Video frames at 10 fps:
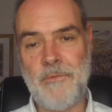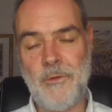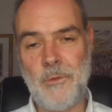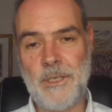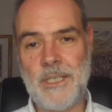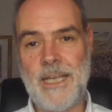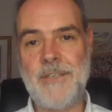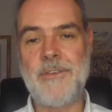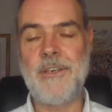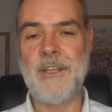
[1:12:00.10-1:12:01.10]
four weeks
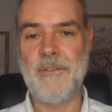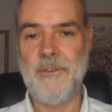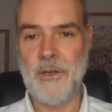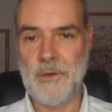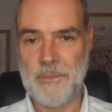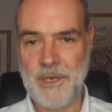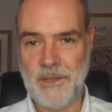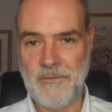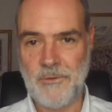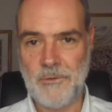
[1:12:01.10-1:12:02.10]
later and another follow up
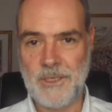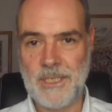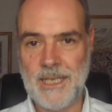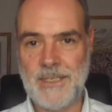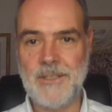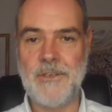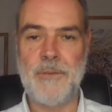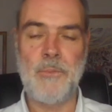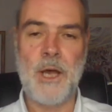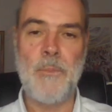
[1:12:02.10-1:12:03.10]
another four weeks later. So
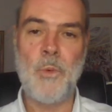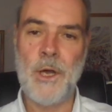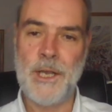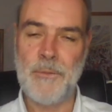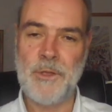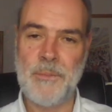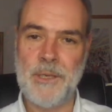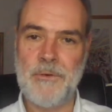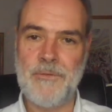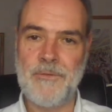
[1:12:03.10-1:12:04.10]
I'm, I'm working with
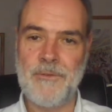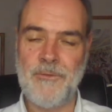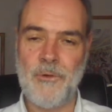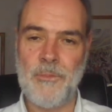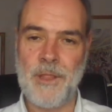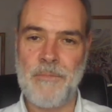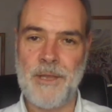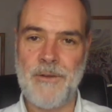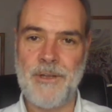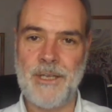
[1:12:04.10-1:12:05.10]
people for a four month
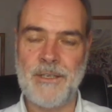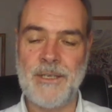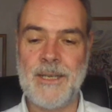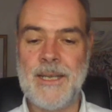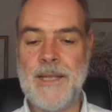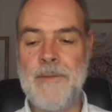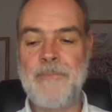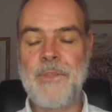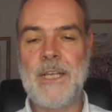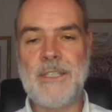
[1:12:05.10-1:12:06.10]
period.
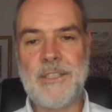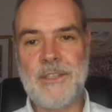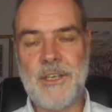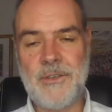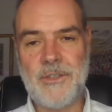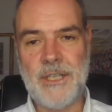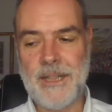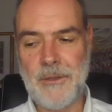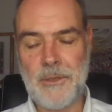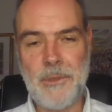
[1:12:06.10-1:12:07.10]
Is that those
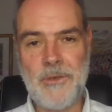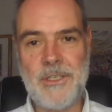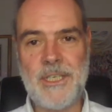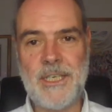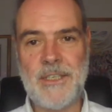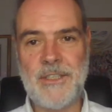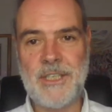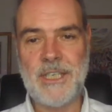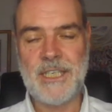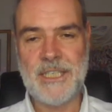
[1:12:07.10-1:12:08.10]
little communities
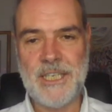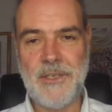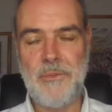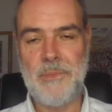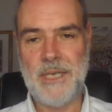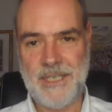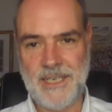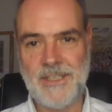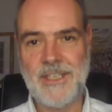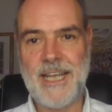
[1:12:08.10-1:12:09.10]
continue
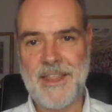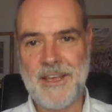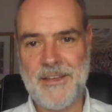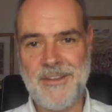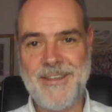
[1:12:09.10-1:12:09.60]
meeting together